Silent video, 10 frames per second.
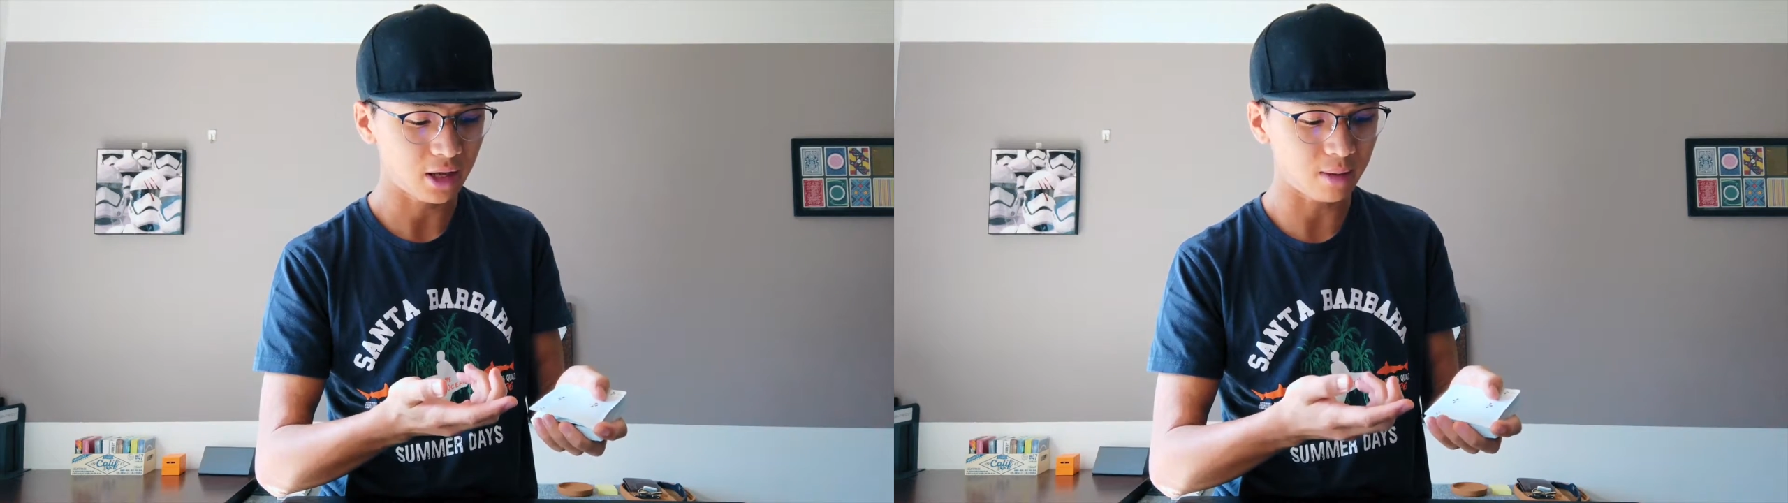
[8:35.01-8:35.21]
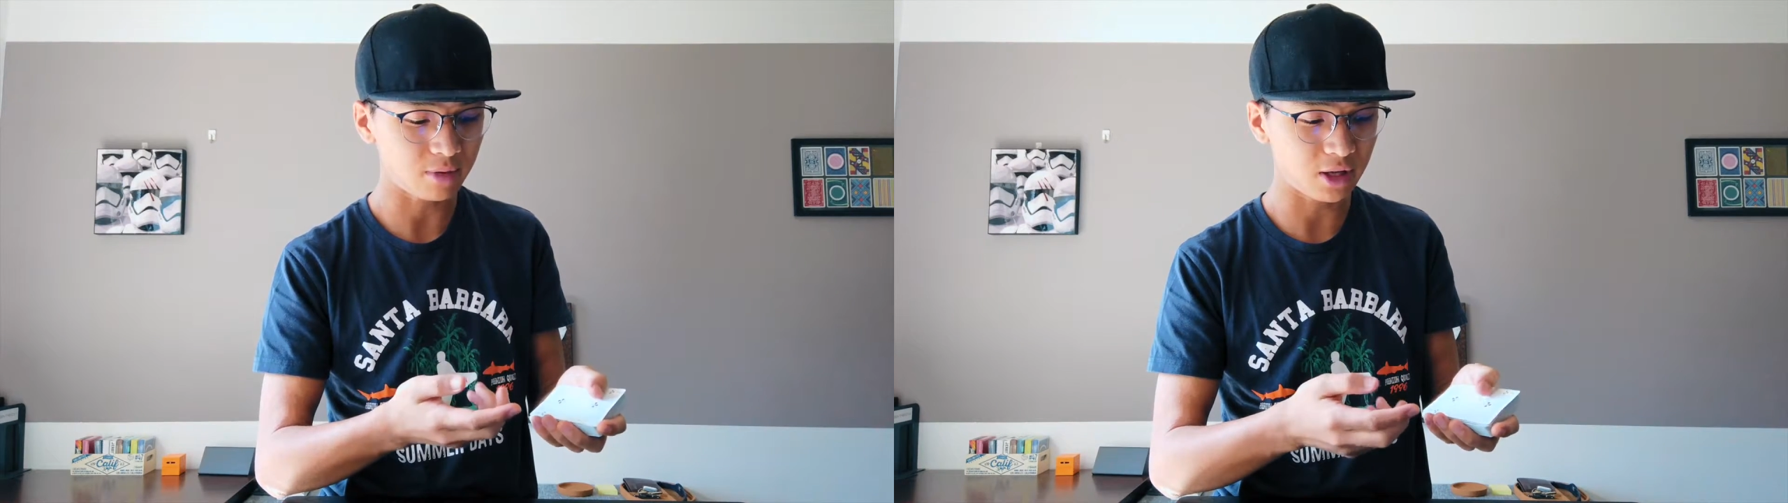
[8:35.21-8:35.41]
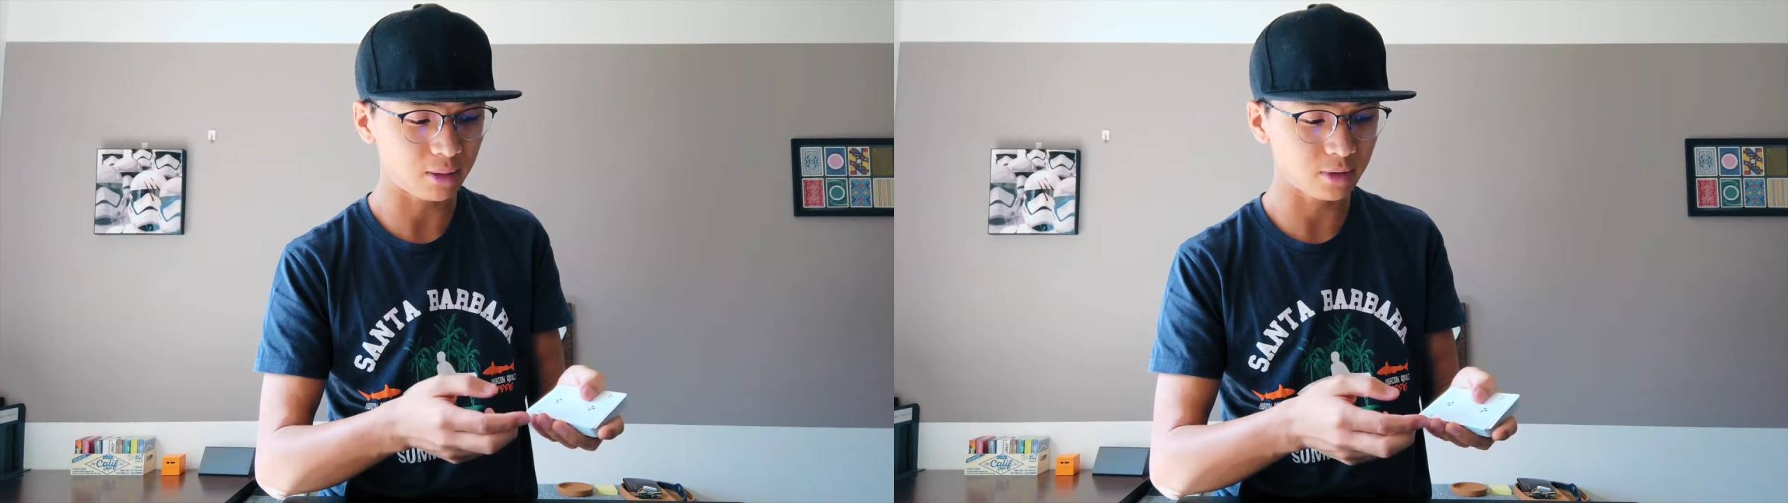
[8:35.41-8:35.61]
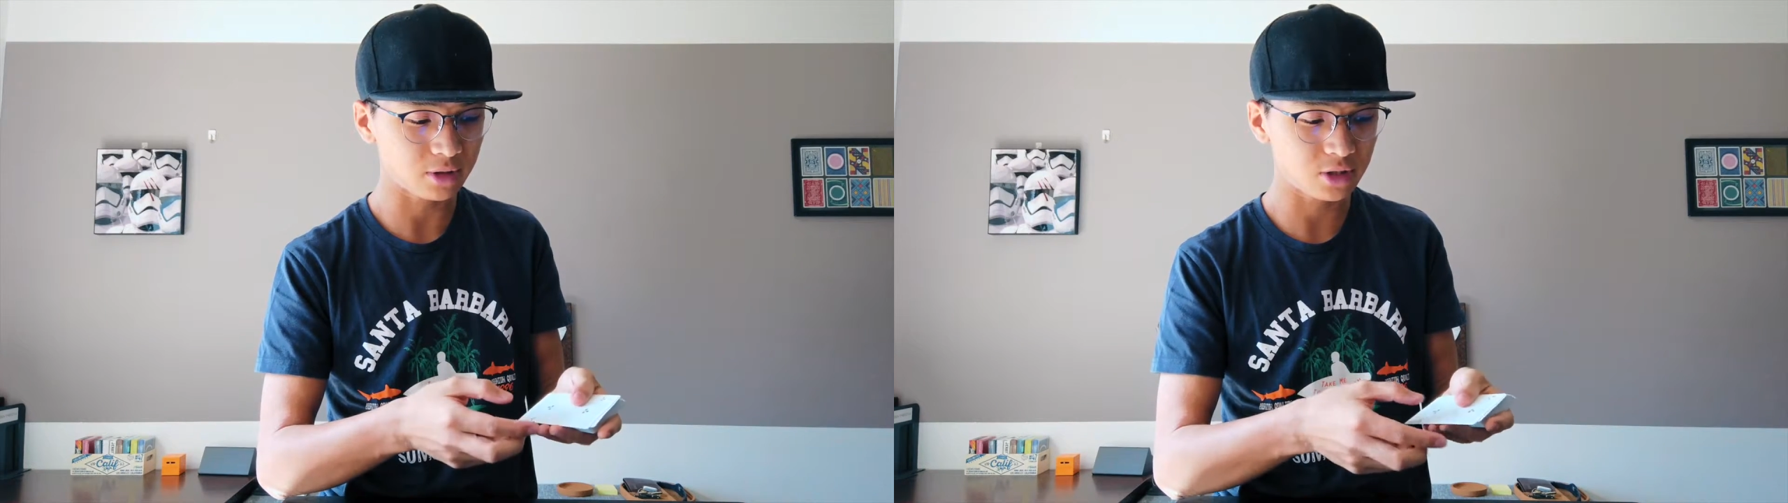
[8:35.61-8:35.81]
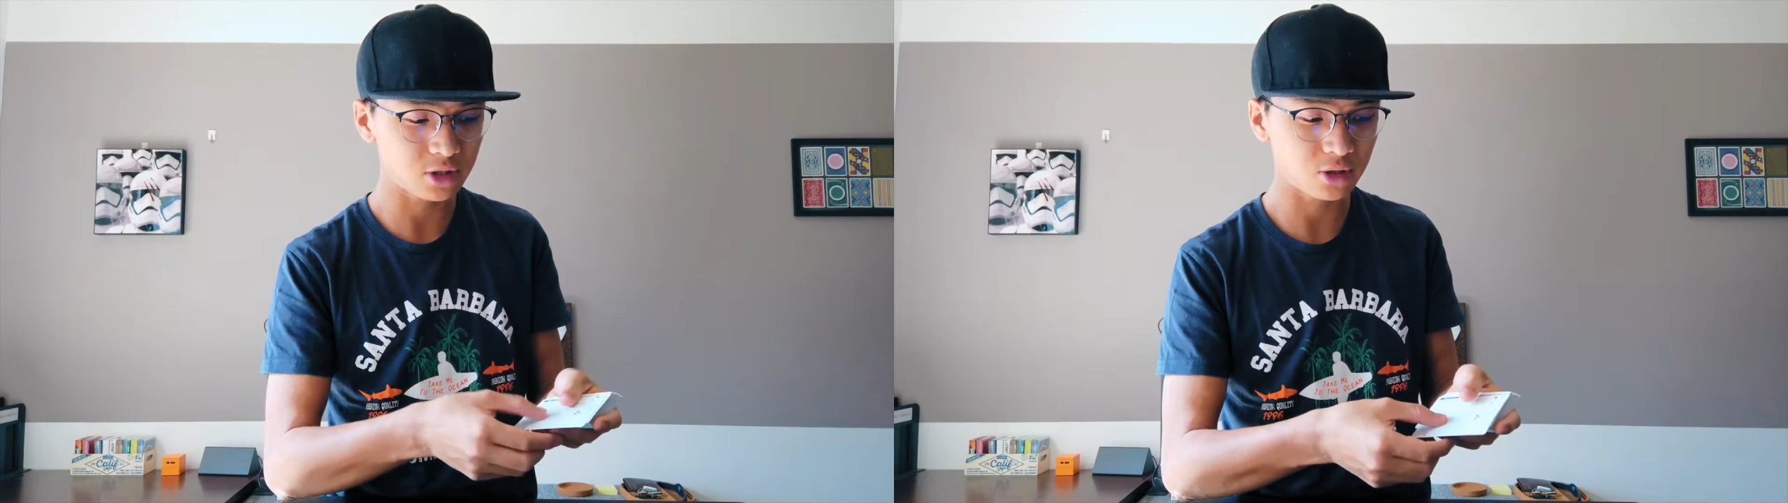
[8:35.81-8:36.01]
And be
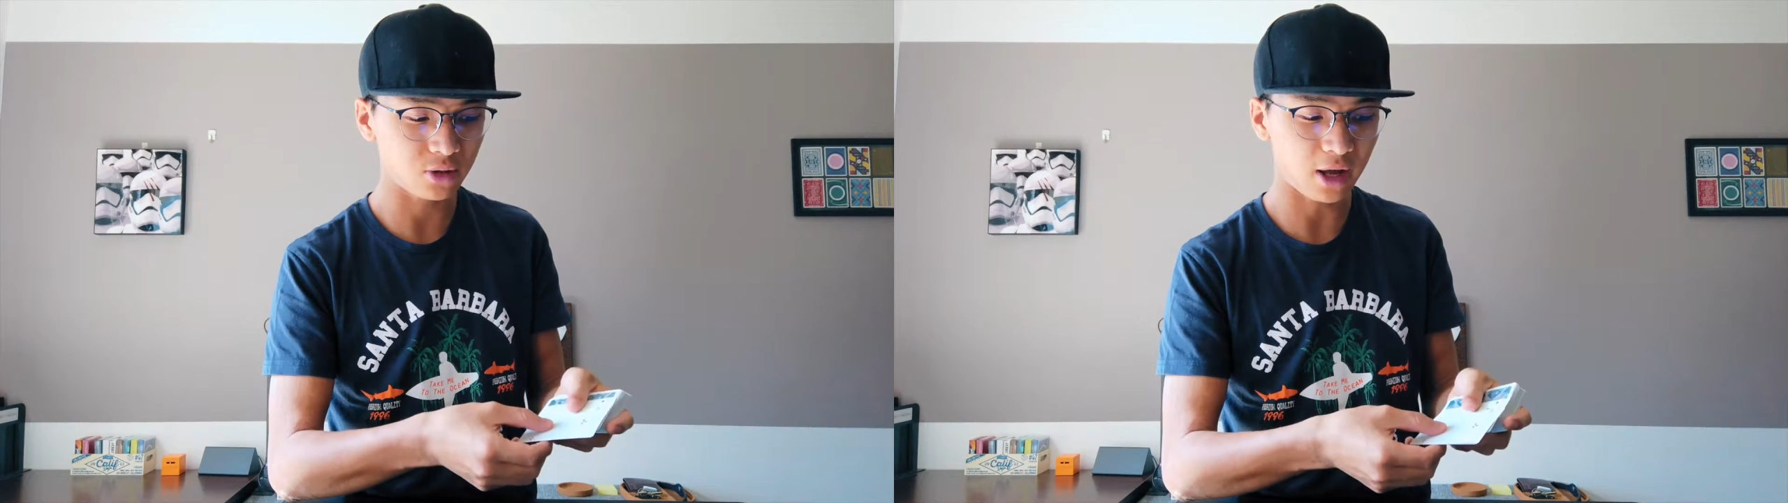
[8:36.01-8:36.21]
able to